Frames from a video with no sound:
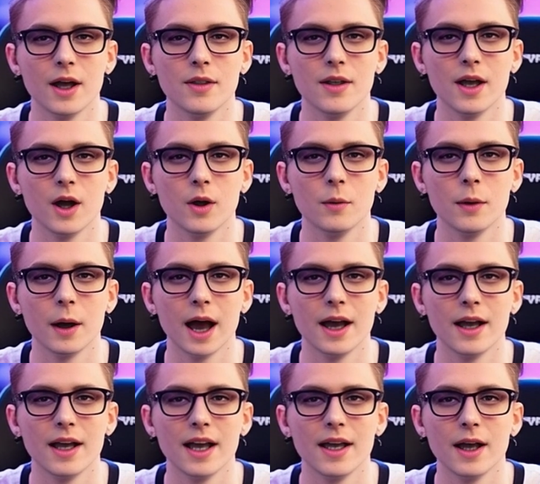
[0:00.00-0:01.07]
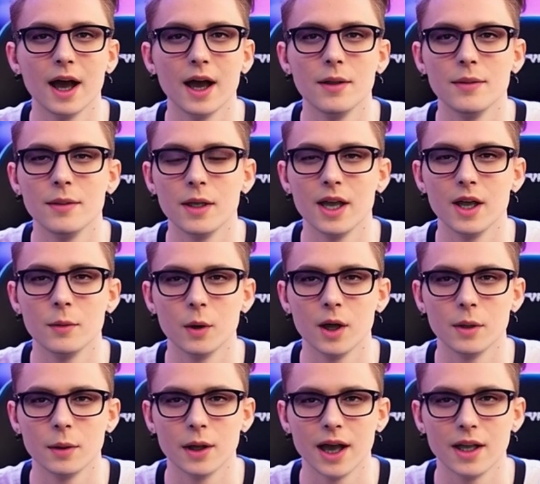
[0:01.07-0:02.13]
If I go back, the
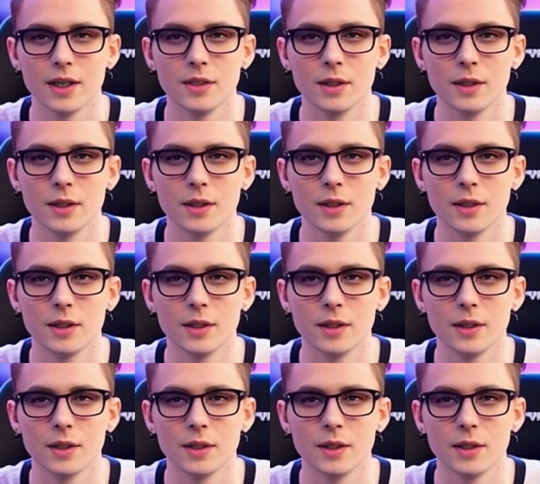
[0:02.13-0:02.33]
enterprise plan I